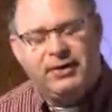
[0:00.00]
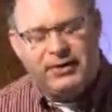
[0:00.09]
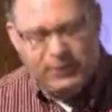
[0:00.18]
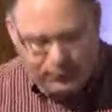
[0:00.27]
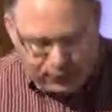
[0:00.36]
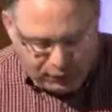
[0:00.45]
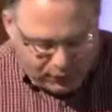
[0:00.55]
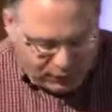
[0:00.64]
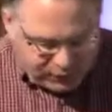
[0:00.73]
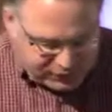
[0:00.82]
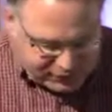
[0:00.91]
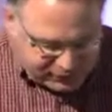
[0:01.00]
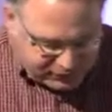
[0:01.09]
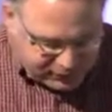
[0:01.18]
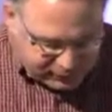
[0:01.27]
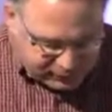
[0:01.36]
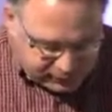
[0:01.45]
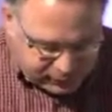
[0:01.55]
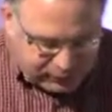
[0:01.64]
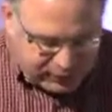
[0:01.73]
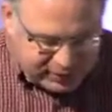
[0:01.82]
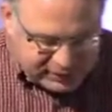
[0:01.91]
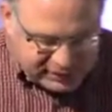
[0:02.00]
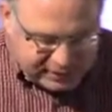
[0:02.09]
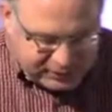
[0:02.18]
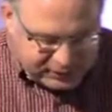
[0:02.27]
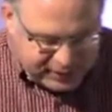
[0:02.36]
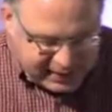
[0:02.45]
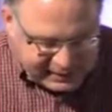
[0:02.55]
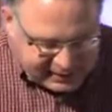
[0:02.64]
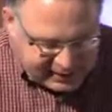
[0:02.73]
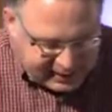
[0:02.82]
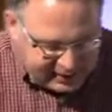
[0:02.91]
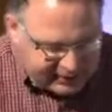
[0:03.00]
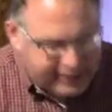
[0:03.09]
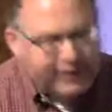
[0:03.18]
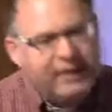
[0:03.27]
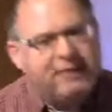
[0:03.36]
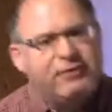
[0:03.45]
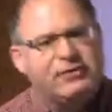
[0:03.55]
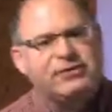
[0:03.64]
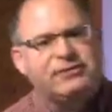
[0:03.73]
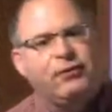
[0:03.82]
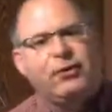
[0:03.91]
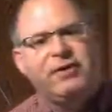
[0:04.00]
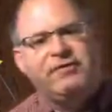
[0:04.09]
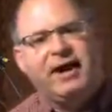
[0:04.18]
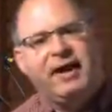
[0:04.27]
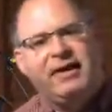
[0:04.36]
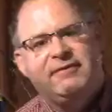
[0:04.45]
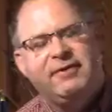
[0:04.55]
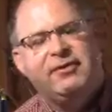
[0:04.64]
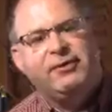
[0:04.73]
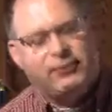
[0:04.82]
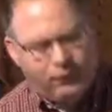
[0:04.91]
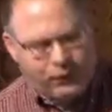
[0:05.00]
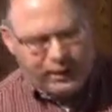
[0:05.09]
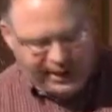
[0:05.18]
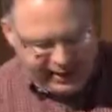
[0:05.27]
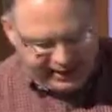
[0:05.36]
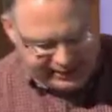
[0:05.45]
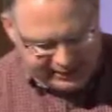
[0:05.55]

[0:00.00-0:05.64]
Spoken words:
We'll go over to Luke chapter 19 and verses 45 through 48.